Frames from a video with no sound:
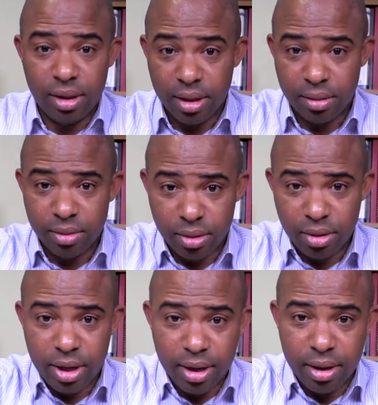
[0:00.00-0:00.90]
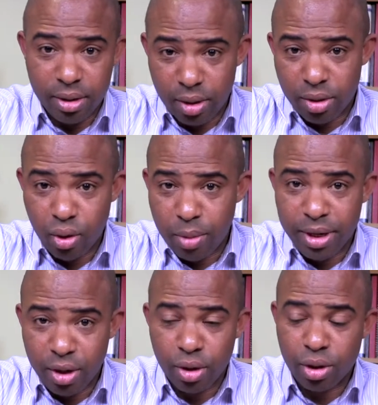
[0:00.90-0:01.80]
uh, uh, don't know about
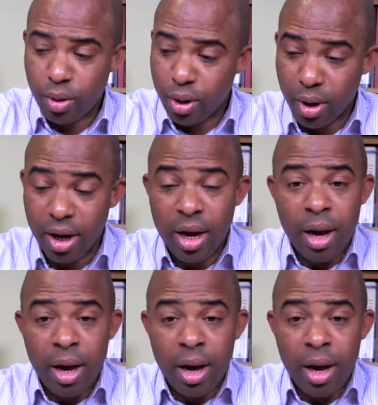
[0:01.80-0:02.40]
the country where you are.